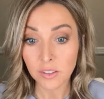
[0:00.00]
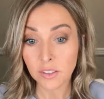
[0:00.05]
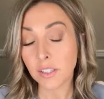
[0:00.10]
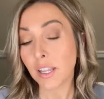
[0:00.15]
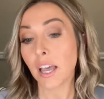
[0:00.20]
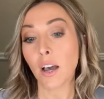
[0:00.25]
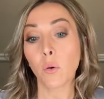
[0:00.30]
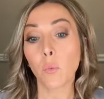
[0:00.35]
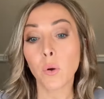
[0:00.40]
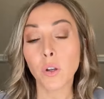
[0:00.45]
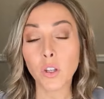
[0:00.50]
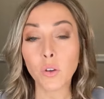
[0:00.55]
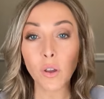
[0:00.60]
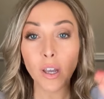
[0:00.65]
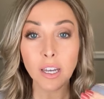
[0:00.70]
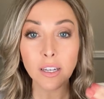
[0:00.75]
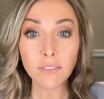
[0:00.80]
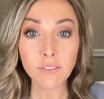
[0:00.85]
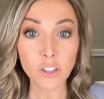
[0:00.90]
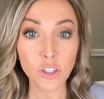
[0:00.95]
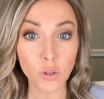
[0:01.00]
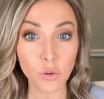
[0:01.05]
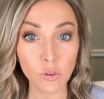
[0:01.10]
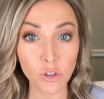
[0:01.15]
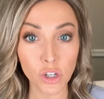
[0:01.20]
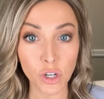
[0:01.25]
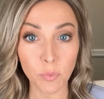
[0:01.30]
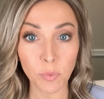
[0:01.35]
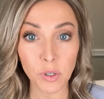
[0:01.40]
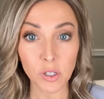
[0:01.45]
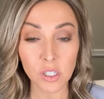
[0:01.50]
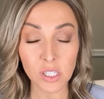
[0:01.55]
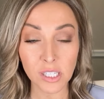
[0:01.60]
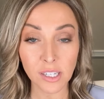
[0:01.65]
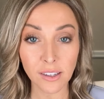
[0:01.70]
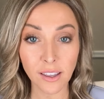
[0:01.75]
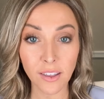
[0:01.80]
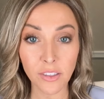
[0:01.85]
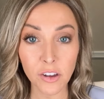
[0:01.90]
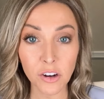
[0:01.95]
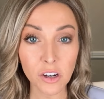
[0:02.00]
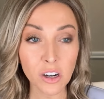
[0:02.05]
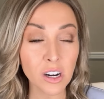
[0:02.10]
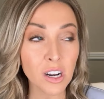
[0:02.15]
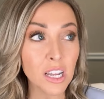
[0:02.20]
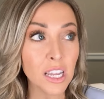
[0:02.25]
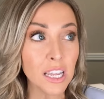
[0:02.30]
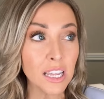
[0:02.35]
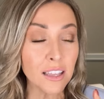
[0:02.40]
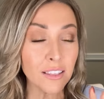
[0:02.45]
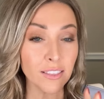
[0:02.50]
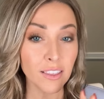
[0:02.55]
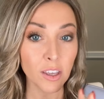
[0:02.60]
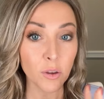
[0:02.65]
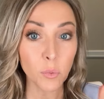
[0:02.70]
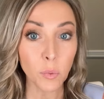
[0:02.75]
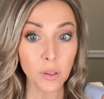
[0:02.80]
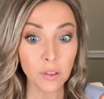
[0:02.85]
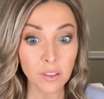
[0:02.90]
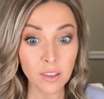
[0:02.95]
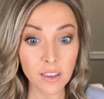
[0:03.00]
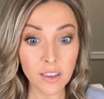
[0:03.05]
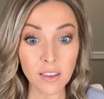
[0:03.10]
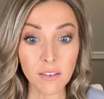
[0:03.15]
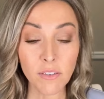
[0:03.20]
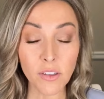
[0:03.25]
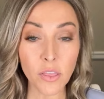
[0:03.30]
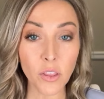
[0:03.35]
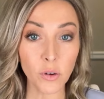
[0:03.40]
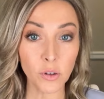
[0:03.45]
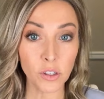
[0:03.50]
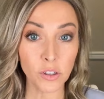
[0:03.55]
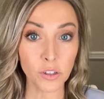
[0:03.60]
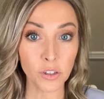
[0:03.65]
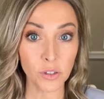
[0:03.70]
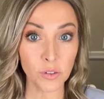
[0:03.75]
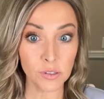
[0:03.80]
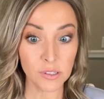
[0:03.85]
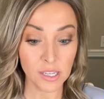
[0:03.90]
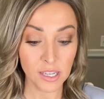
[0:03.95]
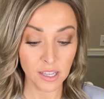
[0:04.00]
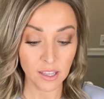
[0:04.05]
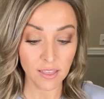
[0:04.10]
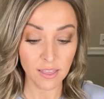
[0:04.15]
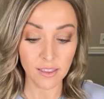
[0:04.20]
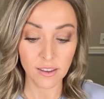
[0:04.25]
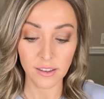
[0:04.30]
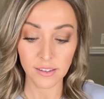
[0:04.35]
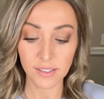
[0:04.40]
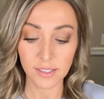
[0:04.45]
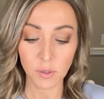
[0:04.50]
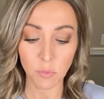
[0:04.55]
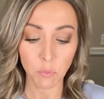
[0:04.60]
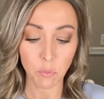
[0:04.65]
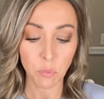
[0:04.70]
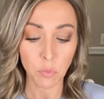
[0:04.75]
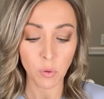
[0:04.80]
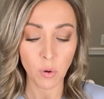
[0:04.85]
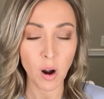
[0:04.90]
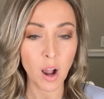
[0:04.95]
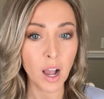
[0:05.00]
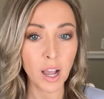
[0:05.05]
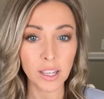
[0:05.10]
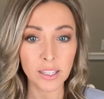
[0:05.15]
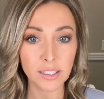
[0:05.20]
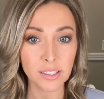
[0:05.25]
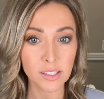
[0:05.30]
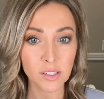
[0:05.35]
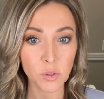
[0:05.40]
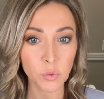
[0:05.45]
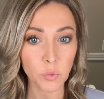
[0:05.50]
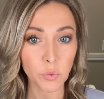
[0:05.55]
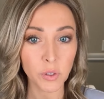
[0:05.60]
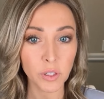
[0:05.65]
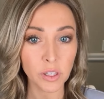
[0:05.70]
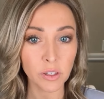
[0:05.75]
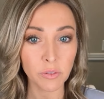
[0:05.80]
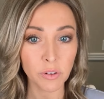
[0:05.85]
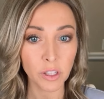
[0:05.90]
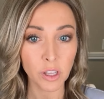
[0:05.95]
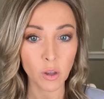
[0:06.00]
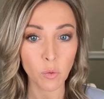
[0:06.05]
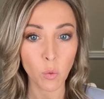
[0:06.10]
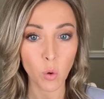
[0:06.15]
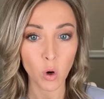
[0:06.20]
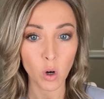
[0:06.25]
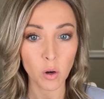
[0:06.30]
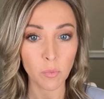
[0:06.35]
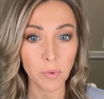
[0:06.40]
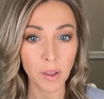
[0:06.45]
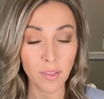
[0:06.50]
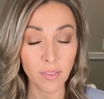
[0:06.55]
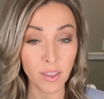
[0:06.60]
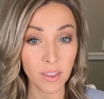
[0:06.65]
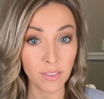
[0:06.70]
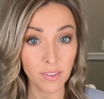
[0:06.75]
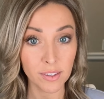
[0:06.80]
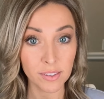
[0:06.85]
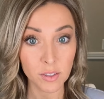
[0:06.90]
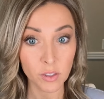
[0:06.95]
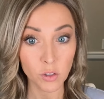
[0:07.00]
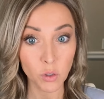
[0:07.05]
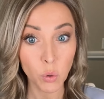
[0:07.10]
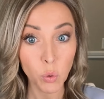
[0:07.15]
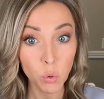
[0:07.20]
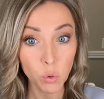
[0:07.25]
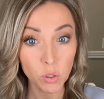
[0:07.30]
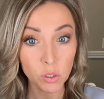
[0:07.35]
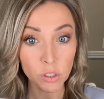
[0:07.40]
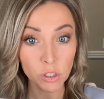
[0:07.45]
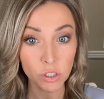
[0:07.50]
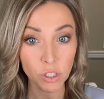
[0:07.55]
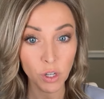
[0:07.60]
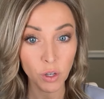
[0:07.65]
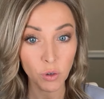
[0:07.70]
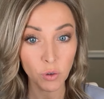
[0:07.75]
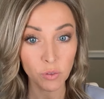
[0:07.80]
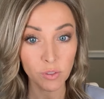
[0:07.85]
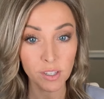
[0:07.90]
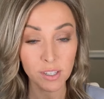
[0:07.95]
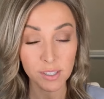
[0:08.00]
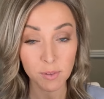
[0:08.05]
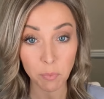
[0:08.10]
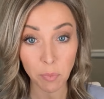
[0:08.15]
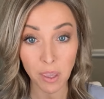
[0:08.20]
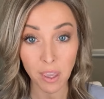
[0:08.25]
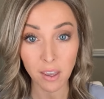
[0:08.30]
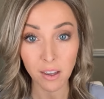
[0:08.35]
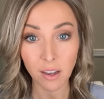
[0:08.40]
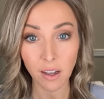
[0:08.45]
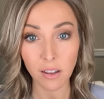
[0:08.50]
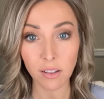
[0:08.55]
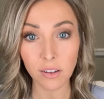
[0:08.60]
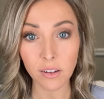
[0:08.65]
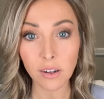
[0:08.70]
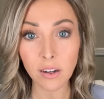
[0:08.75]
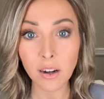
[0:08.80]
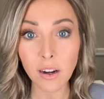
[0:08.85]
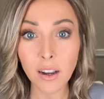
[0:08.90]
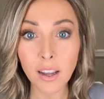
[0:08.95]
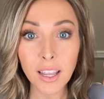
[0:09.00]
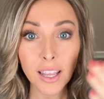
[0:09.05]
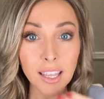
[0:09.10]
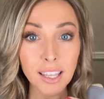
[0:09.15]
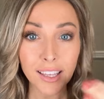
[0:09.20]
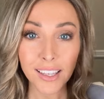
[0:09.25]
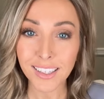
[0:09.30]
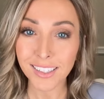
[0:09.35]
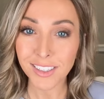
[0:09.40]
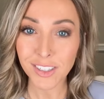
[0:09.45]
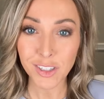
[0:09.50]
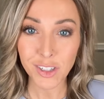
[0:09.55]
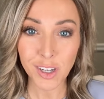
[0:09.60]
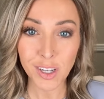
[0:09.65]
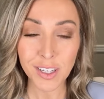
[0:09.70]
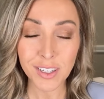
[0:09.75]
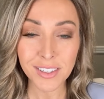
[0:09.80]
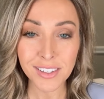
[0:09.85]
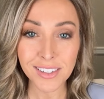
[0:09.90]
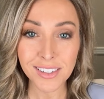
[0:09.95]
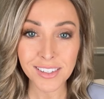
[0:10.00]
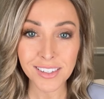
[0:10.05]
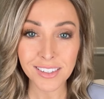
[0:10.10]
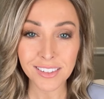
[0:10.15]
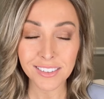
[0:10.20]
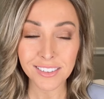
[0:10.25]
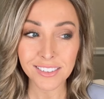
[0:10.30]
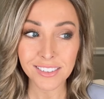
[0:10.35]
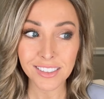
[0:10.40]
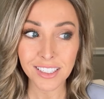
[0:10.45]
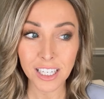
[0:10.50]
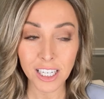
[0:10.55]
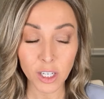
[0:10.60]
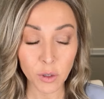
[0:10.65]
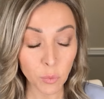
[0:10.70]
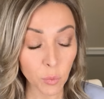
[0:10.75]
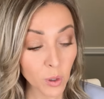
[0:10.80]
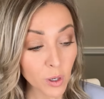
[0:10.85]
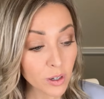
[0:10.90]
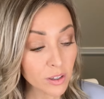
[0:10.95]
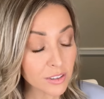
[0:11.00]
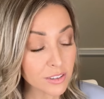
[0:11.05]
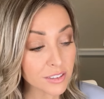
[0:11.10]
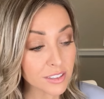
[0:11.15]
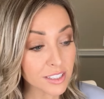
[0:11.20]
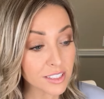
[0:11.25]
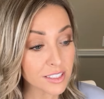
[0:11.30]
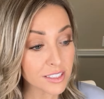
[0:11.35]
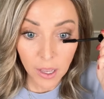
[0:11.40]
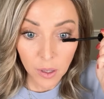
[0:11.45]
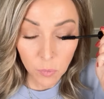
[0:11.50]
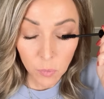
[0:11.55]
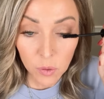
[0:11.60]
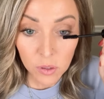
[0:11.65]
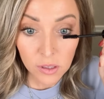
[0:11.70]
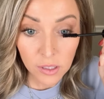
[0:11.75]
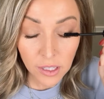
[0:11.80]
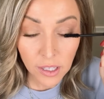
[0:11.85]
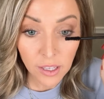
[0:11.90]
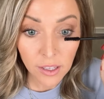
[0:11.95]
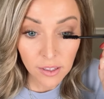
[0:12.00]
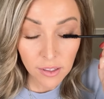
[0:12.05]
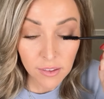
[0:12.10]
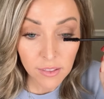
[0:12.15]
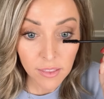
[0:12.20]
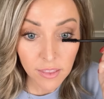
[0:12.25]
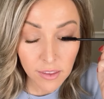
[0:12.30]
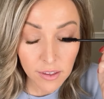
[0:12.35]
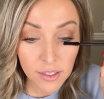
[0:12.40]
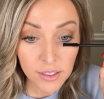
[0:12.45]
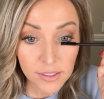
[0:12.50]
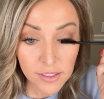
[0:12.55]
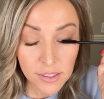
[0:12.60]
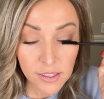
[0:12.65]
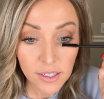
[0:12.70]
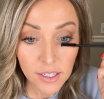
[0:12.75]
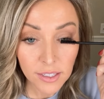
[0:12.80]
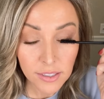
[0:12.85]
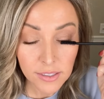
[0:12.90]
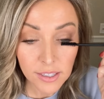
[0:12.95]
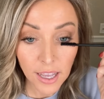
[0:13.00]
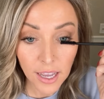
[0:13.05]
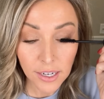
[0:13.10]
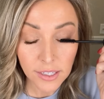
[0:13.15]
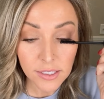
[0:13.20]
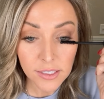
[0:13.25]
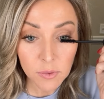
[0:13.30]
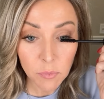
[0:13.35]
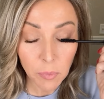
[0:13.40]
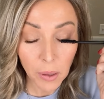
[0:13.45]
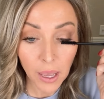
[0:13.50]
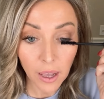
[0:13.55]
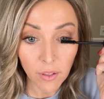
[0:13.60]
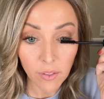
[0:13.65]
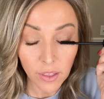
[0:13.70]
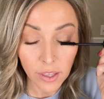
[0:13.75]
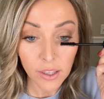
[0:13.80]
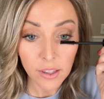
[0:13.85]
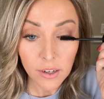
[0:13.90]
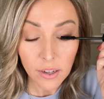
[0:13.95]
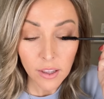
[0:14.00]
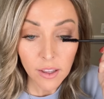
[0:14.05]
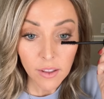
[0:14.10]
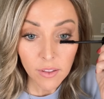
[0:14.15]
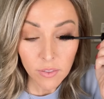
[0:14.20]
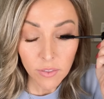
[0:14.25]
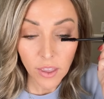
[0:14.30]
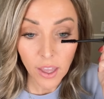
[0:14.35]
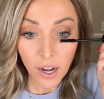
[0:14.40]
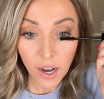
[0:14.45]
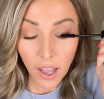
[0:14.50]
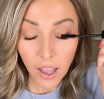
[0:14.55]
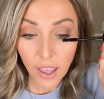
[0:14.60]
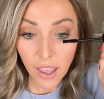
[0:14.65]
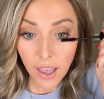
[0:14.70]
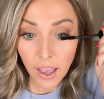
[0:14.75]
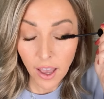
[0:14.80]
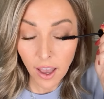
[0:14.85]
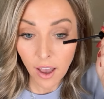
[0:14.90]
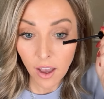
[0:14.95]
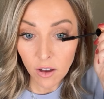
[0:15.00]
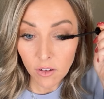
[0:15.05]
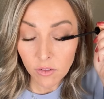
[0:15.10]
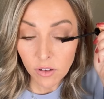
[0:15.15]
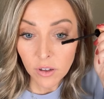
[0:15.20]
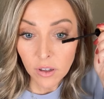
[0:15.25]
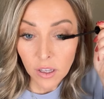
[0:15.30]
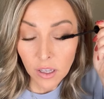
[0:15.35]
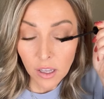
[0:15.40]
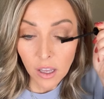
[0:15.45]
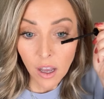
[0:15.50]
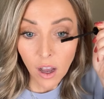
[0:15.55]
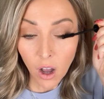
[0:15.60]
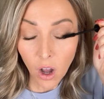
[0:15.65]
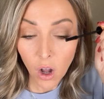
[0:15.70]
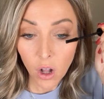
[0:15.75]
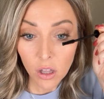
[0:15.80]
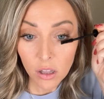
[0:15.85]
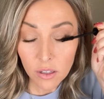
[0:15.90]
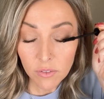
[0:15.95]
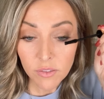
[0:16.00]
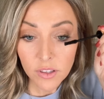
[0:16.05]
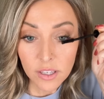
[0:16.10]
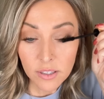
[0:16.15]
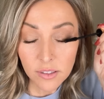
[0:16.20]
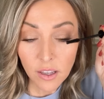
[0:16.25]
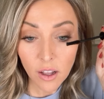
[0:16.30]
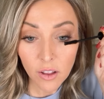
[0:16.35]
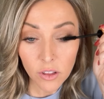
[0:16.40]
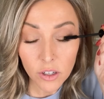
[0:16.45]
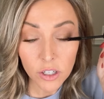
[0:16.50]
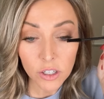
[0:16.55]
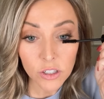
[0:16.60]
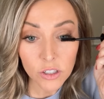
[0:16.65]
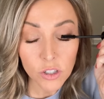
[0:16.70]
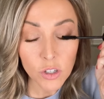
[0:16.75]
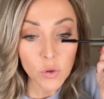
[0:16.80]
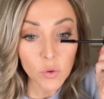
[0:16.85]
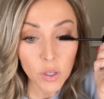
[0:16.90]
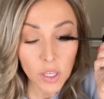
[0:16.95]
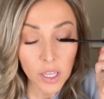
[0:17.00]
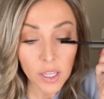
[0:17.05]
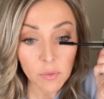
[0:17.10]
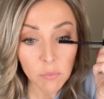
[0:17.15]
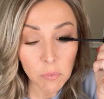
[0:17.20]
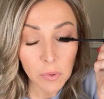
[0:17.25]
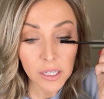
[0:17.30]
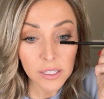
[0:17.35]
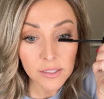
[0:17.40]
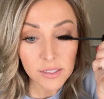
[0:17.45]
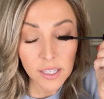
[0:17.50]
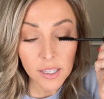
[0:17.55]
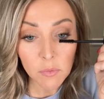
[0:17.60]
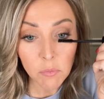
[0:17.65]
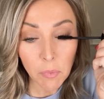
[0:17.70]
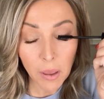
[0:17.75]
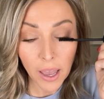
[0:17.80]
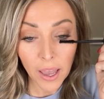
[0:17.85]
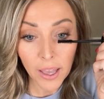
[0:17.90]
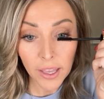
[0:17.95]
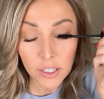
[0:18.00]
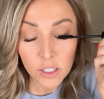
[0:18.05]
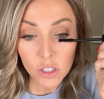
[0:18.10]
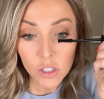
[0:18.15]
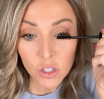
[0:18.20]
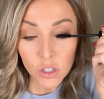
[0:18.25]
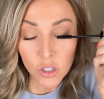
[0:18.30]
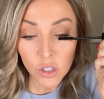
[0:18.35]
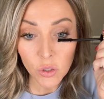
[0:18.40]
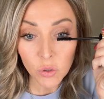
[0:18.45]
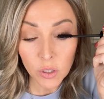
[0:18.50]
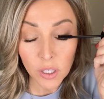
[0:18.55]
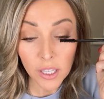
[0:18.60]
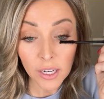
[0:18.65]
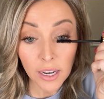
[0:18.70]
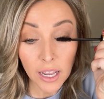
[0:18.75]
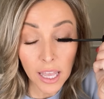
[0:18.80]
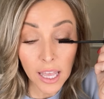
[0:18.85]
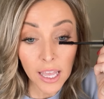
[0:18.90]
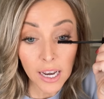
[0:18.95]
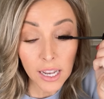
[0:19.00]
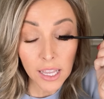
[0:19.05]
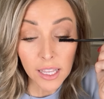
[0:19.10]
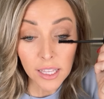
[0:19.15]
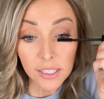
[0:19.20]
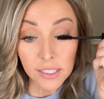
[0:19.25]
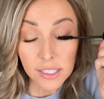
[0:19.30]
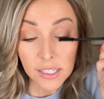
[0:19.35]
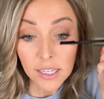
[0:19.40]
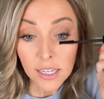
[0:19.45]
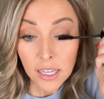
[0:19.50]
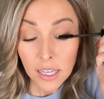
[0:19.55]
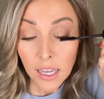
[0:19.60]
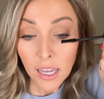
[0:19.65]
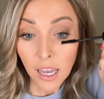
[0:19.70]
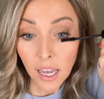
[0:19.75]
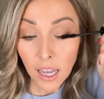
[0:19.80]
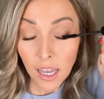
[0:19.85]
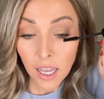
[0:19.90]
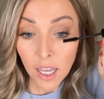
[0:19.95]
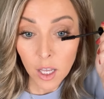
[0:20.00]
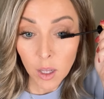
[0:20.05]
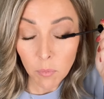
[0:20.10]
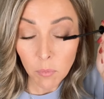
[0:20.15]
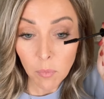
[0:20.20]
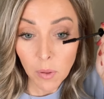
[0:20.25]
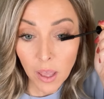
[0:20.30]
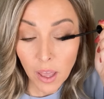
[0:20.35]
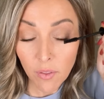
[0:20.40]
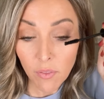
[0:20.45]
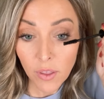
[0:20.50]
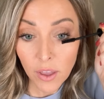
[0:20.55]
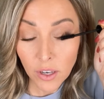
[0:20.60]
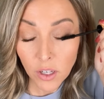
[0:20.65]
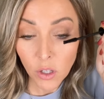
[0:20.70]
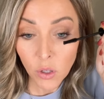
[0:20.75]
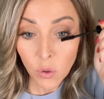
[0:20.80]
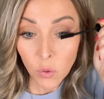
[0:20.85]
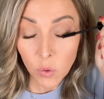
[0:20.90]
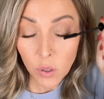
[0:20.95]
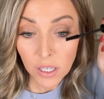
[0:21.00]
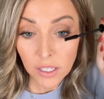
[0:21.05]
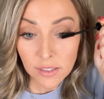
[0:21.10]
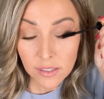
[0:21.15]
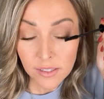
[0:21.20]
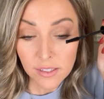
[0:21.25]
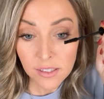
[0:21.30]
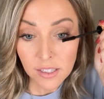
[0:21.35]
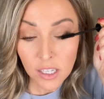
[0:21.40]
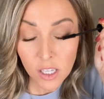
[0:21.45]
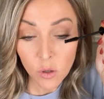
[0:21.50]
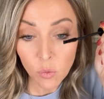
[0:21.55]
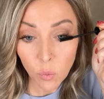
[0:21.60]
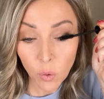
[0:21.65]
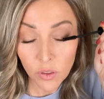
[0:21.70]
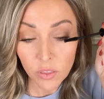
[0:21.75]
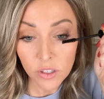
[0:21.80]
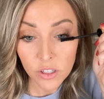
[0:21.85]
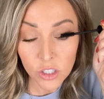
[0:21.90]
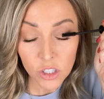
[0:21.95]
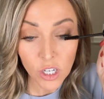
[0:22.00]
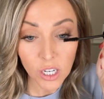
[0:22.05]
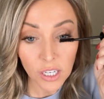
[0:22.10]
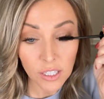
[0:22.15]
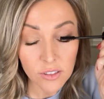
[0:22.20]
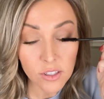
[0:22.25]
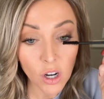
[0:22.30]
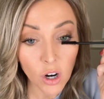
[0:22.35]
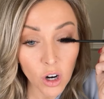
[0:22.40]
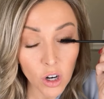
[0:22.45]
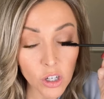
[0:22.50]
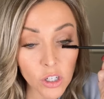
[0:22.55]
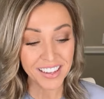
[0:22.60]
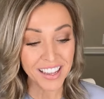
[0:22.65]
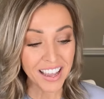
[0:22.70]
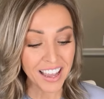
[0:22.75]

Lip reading: Now, when you have two shimmers together, they really, even though you're using this bronze, really, really warm, and then this cooler tone, this pink color, it works. will link this exact palette that I have. All of these colors you can mix and match, you can edit, and then you can see what the shades are.